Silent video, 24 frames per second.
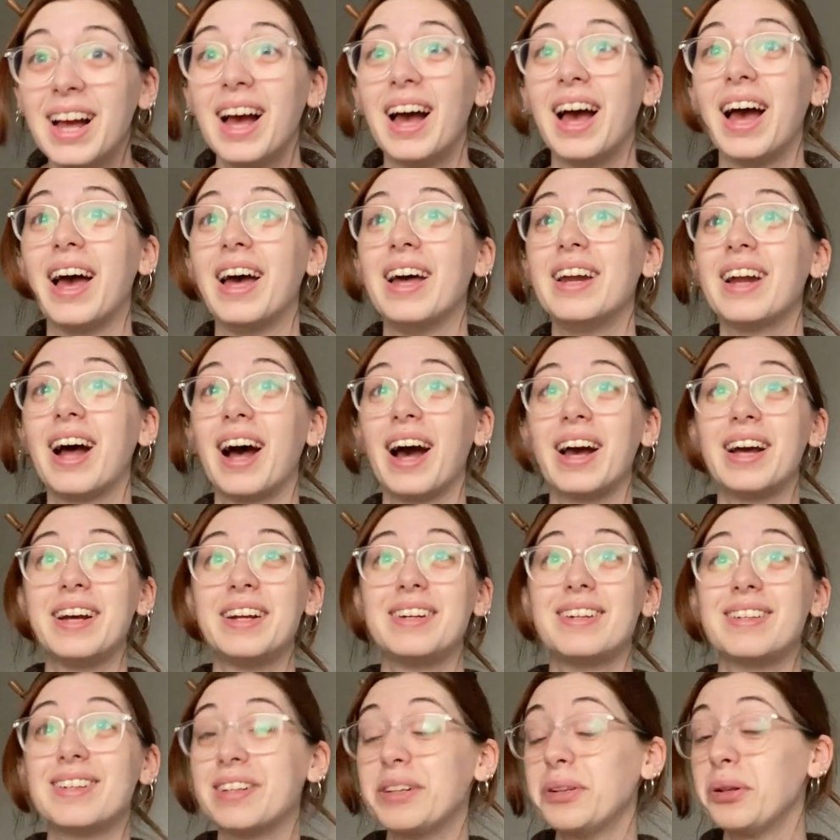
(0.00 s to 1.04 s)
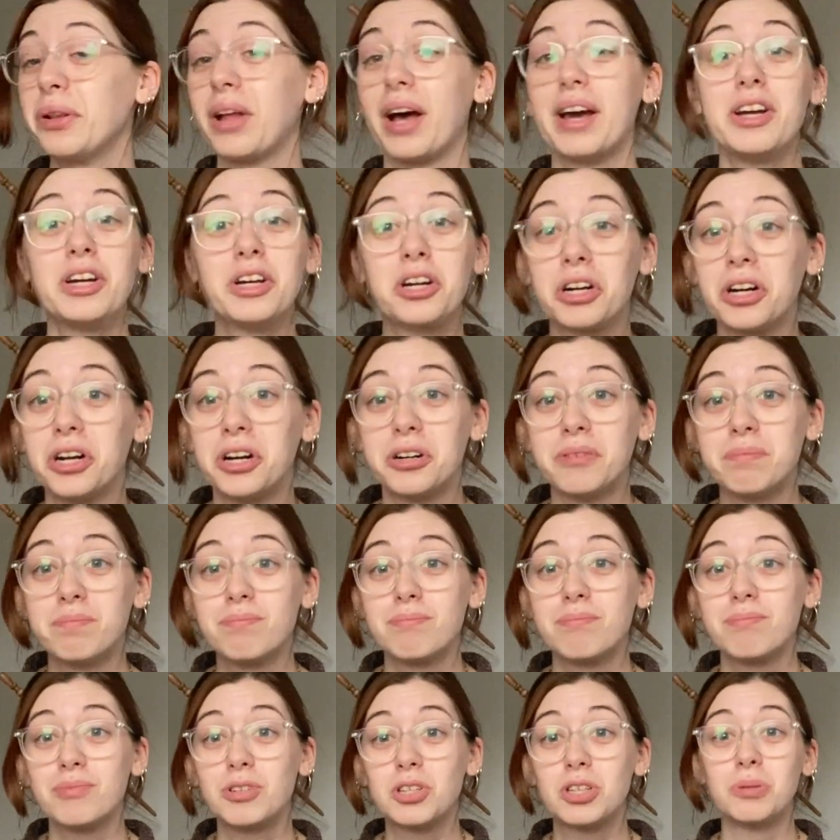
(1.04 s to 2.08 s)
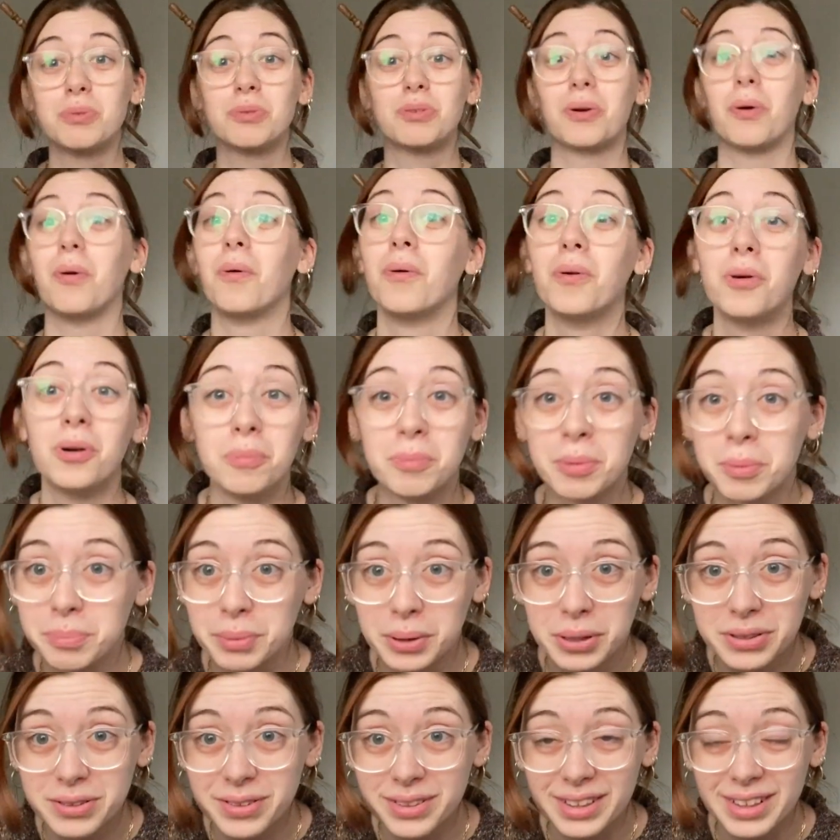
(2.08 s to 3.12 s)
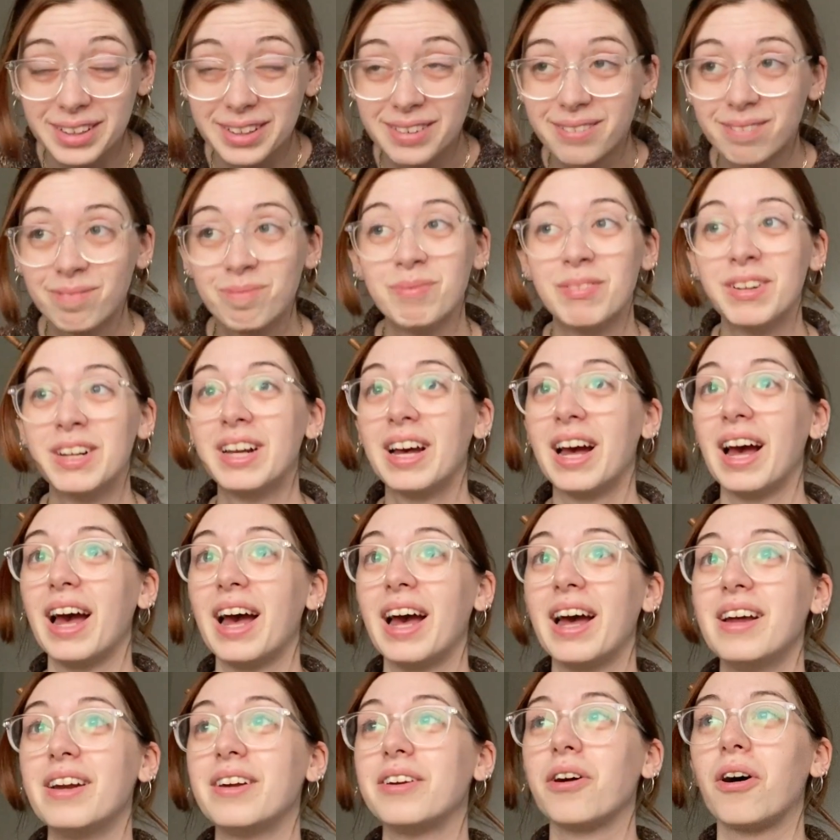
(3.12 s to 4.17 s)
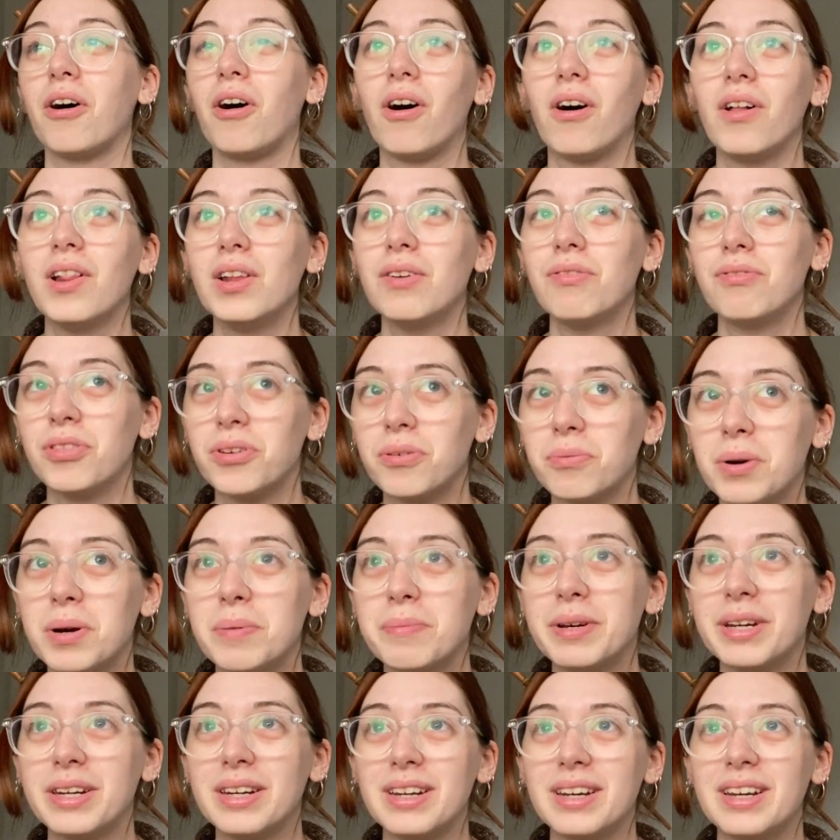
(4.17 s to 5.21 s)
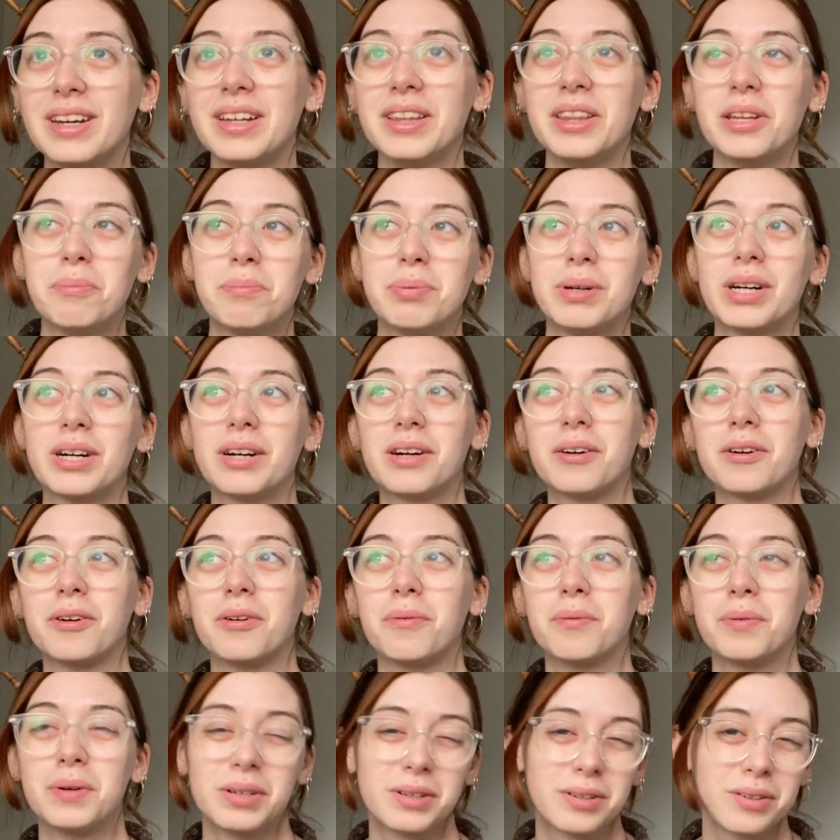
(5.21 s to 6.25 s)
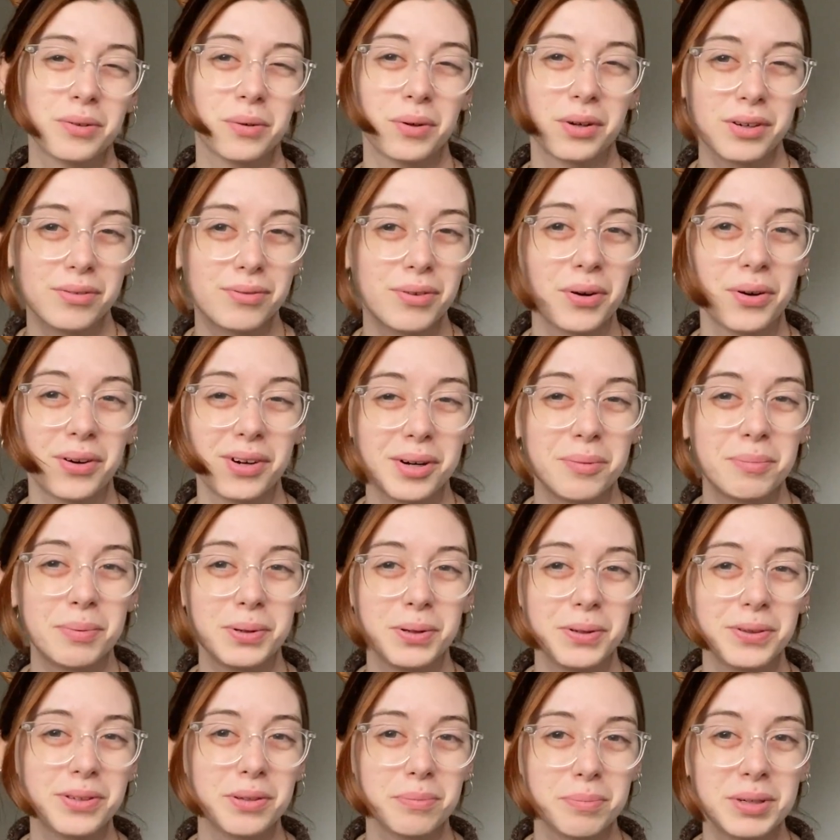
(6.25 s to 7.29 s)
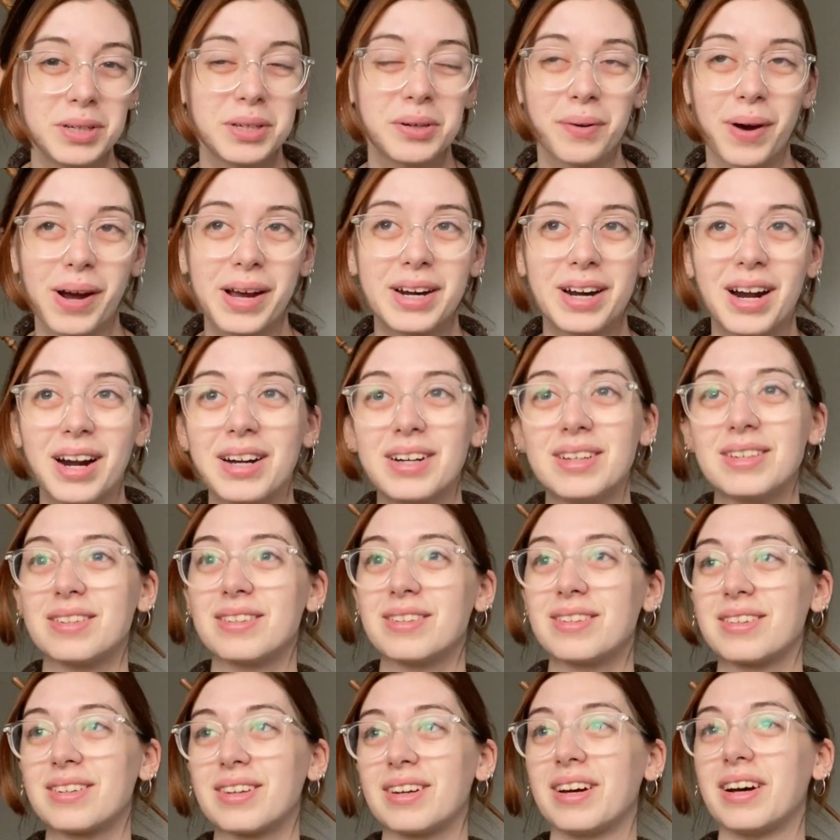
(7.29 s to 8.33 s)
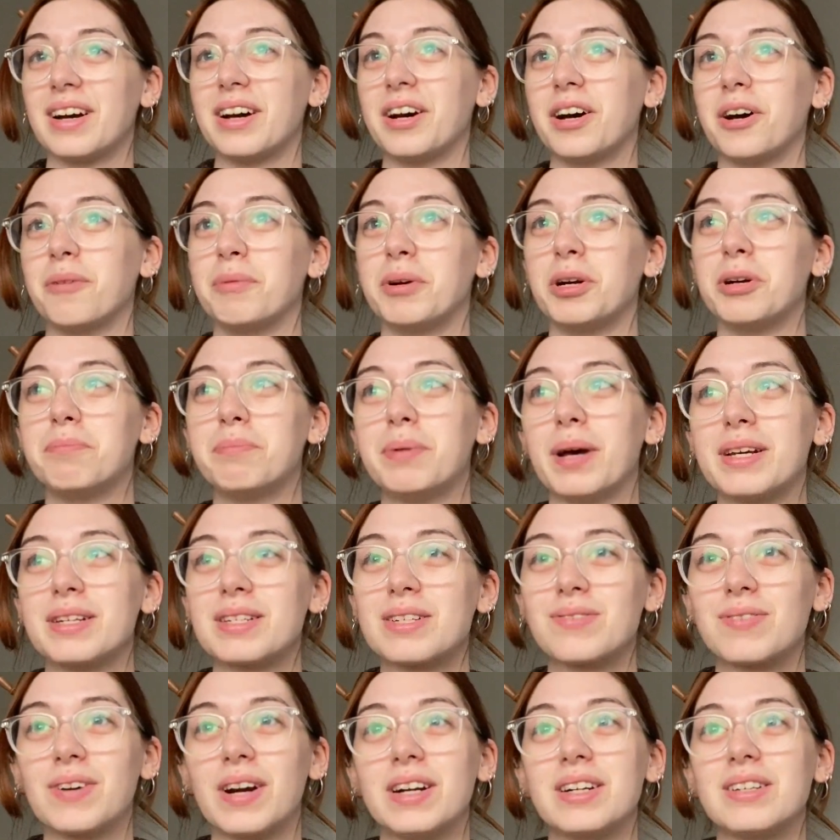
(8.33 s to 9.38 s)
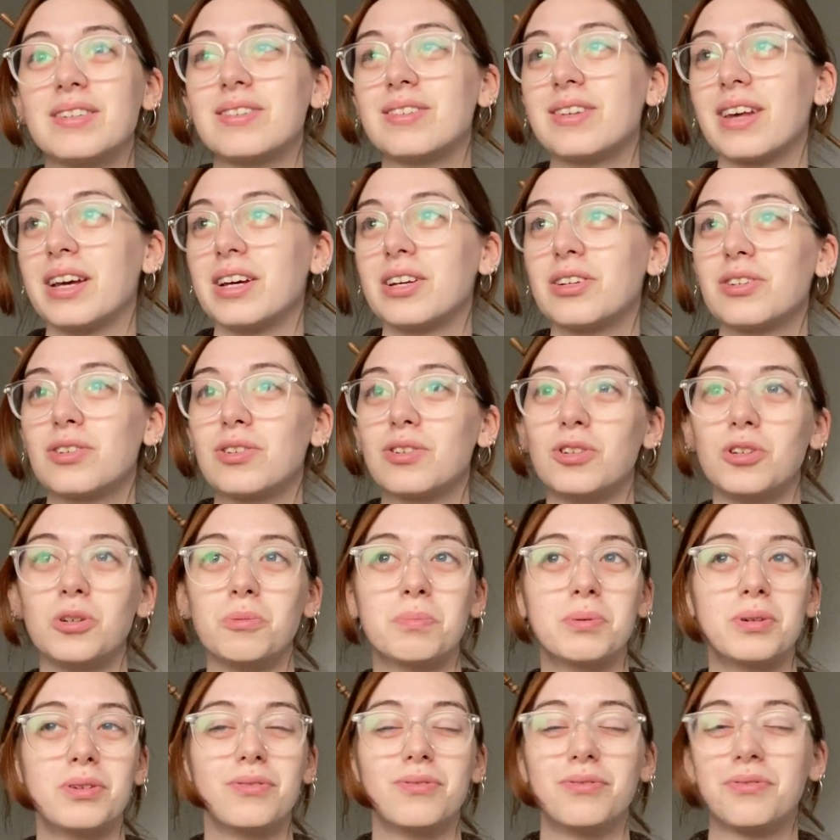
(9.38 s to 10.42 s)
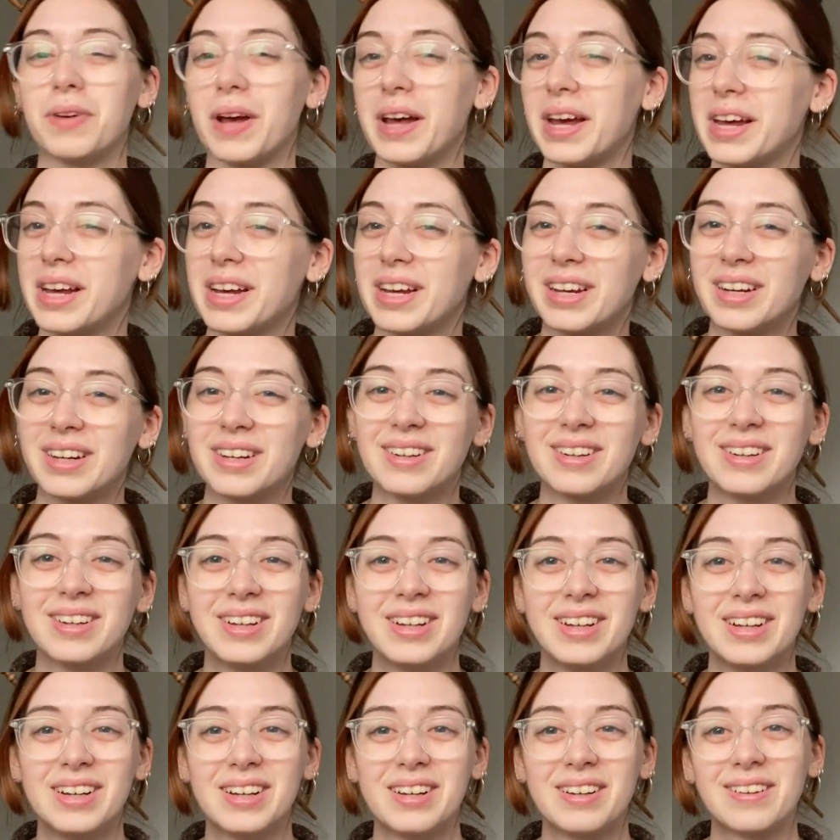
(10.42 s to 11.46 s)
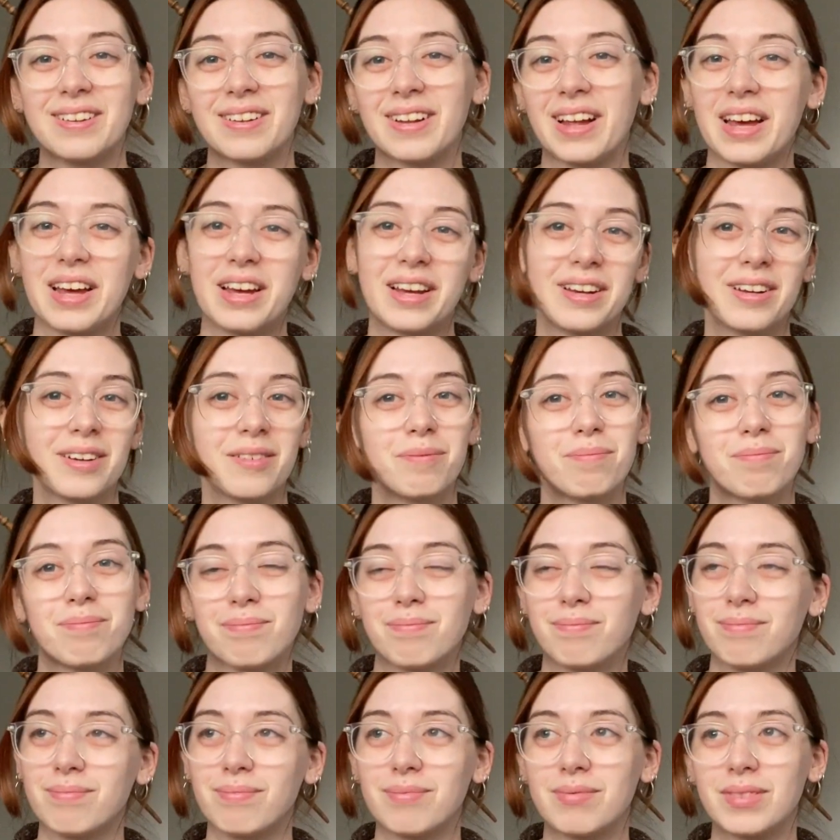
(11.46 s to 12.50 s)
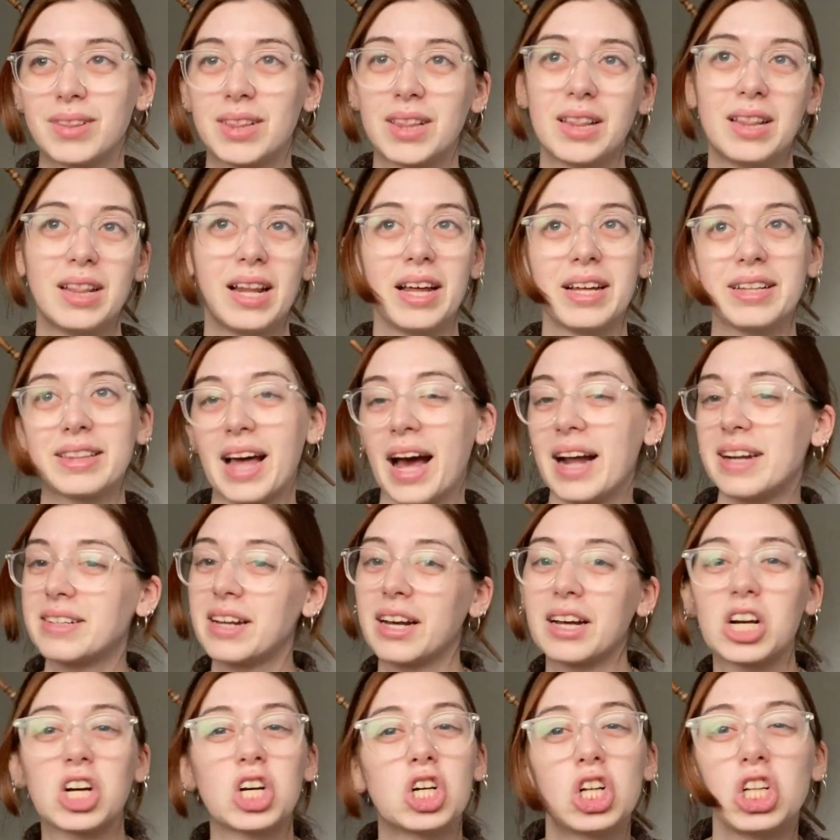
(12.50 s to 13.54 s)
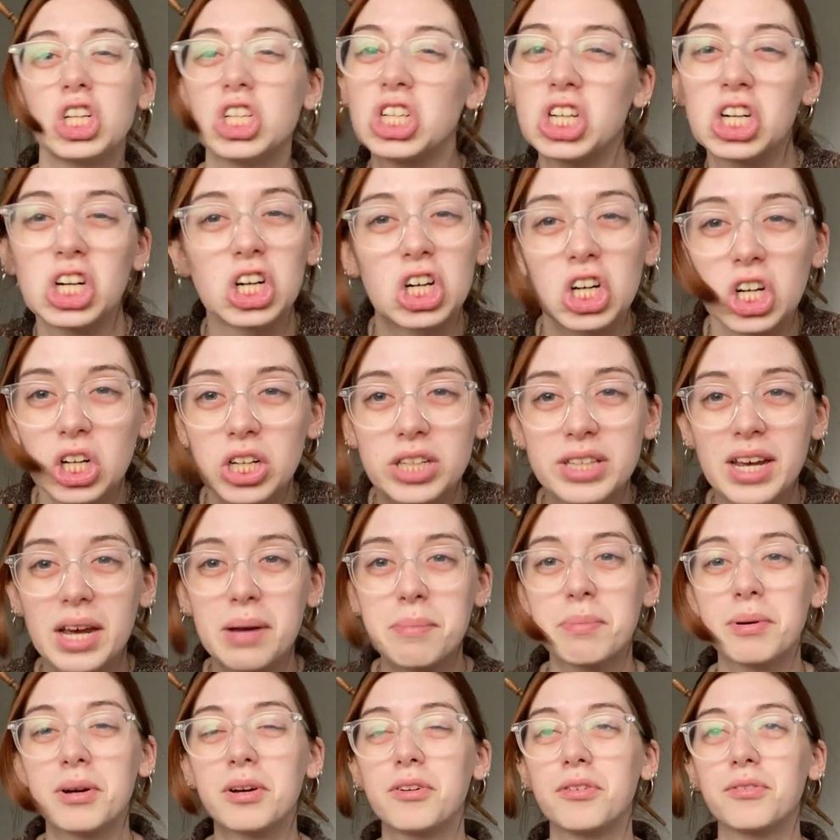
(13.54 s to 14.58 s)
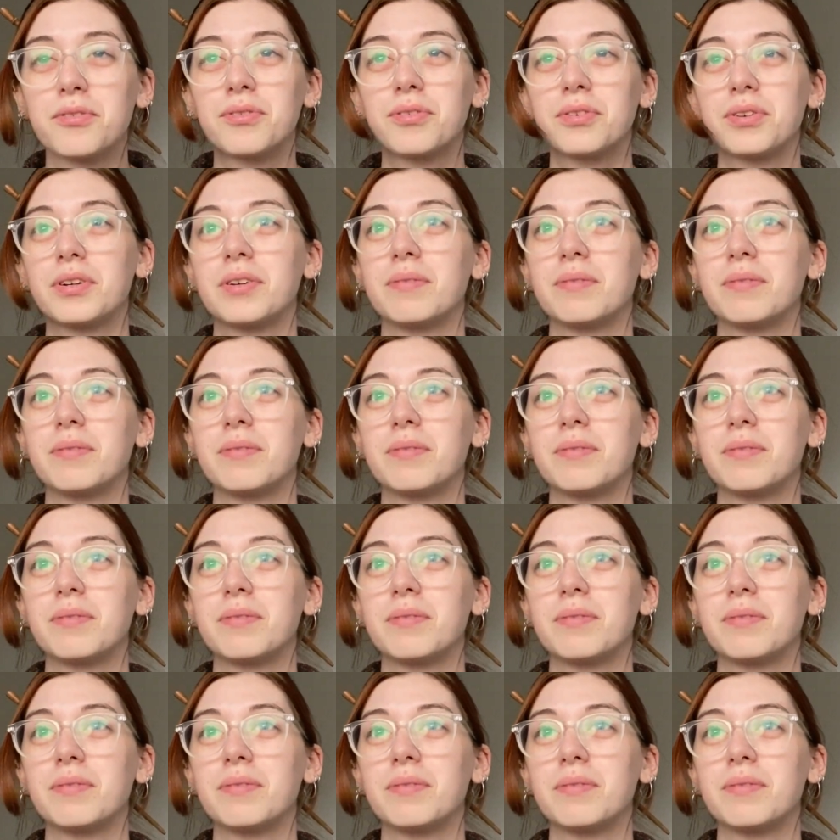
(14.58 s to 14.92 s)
And I didn't like her. She was a horrible person. And all of the women in the book were sort of horrible, to be quite honest. Her best friend is like super vain, like that type girly girl type of